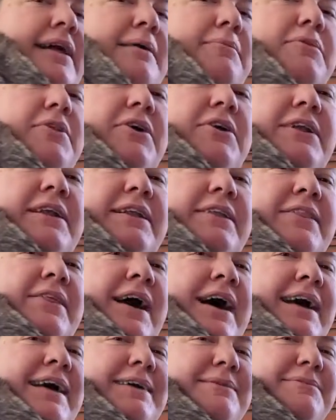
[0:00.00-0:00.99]
I'm learning a
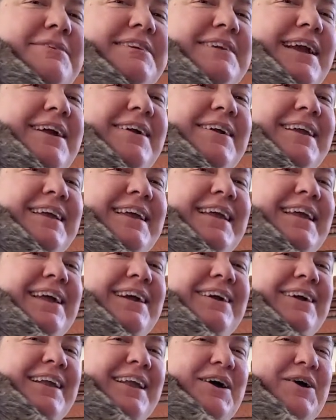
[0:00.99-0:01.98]
lot. I'm sharing it
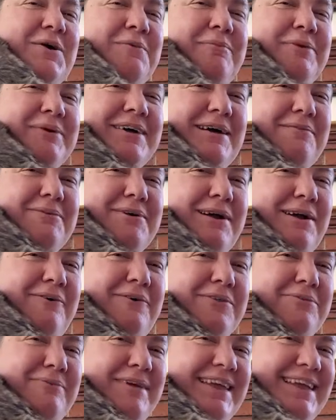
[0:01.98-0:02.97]
here, and I hope you'll come grow
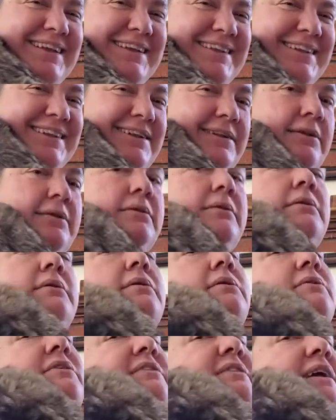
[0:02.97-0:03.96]
with me.
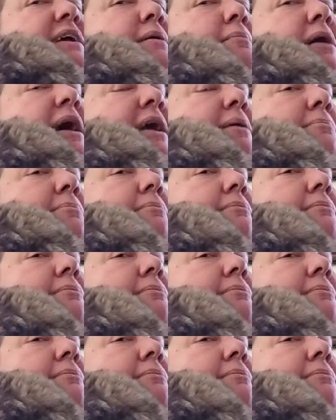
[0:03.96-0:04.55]
You want to say goodbye?